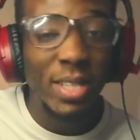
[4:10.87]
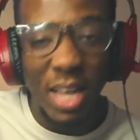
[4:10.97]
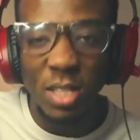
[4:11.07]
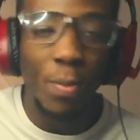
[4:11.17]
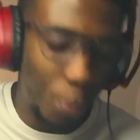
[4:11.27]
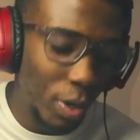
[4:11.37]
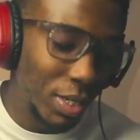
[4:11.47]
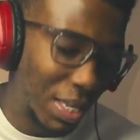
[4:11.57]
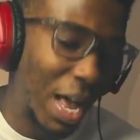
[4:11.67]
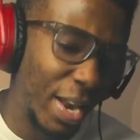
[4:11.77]
That's the
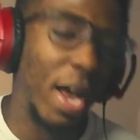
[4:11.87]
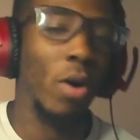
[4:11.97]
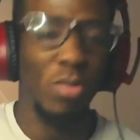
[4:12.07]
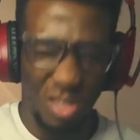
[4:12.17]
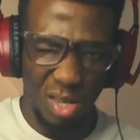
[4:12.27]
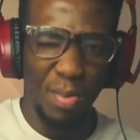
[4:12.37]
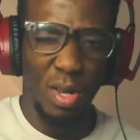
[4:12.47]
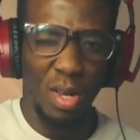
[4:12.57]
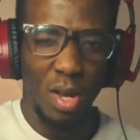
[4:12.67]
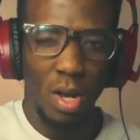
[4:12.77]
point he's at now. You see
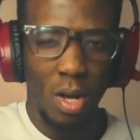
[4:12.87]
me?